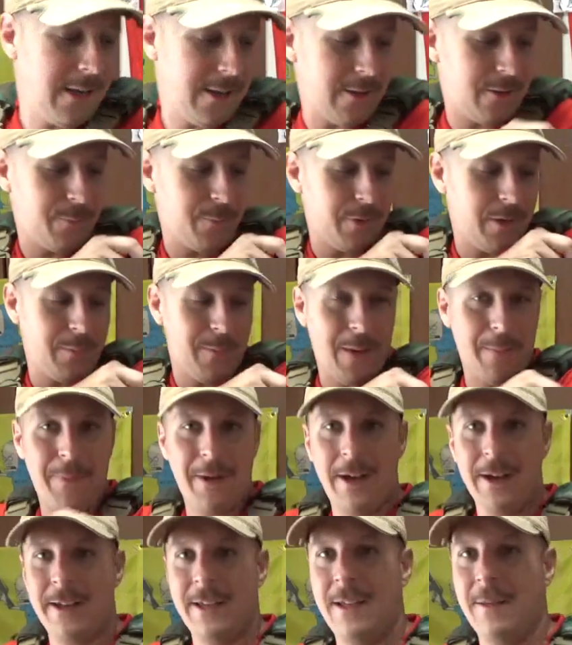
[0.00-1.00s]
either put it in my
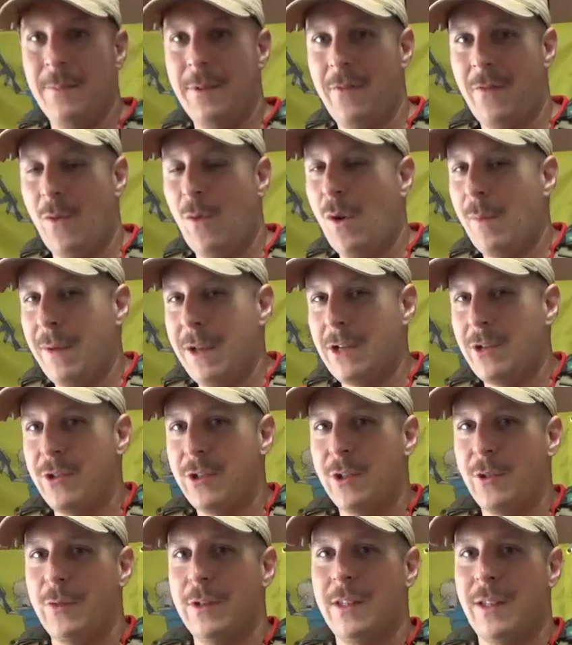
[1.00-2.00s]
pocket, but if I want to make sure
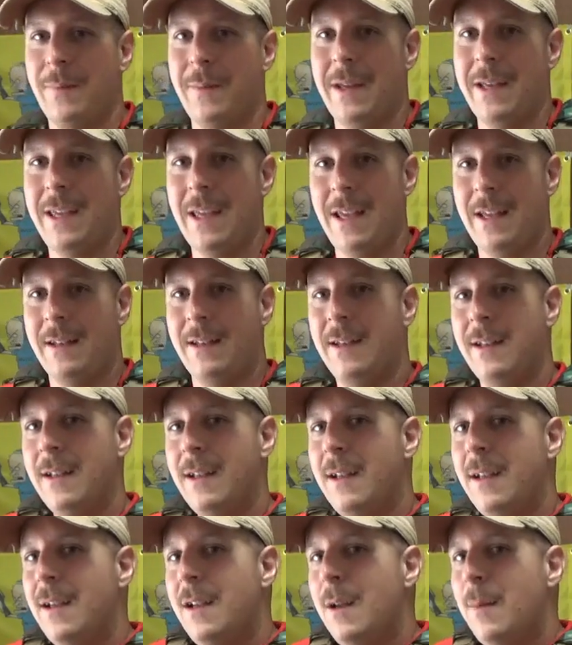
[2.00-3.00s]
it's always on my kit,
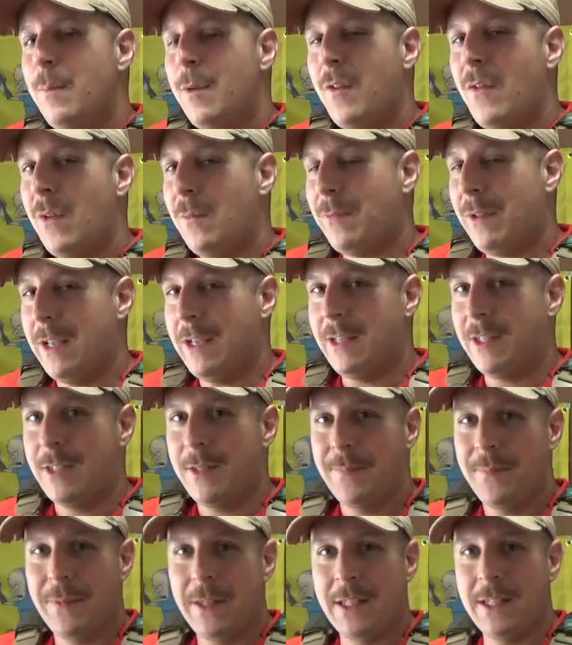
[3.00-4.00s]
perfect
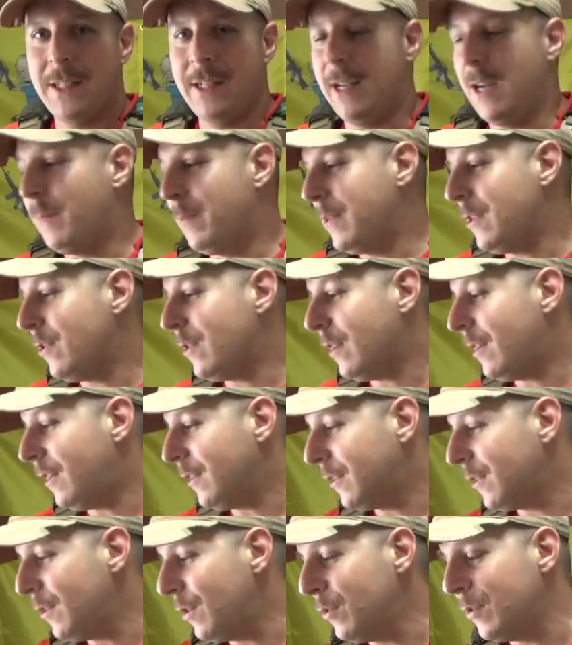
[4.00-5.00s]
place is in here. But you can
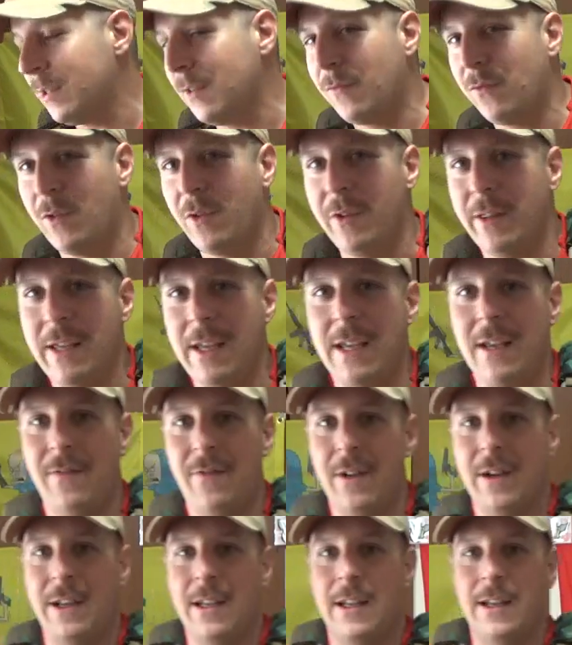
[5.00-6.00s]
also use it for the
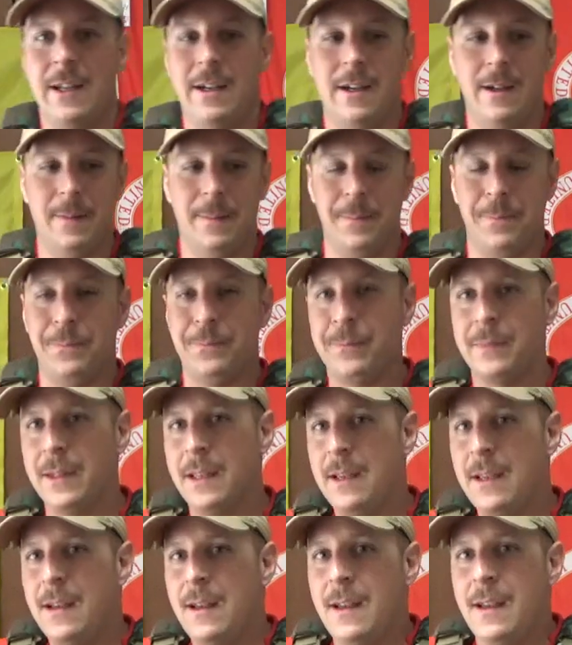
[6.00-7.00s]
freaking,
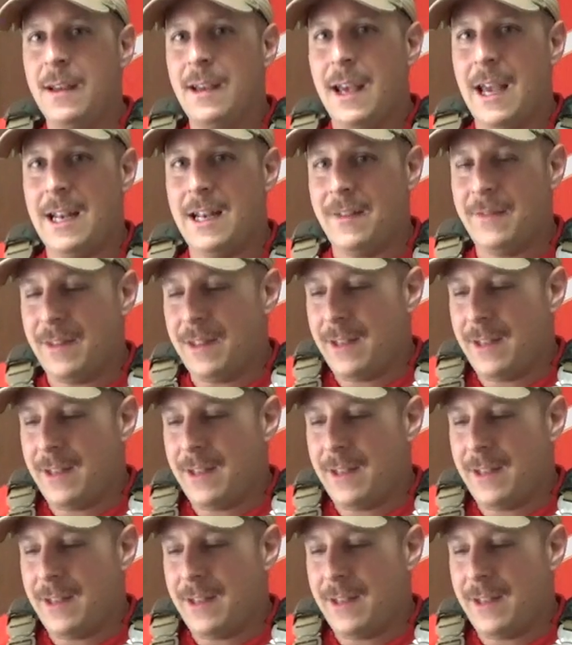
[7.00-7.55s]
any of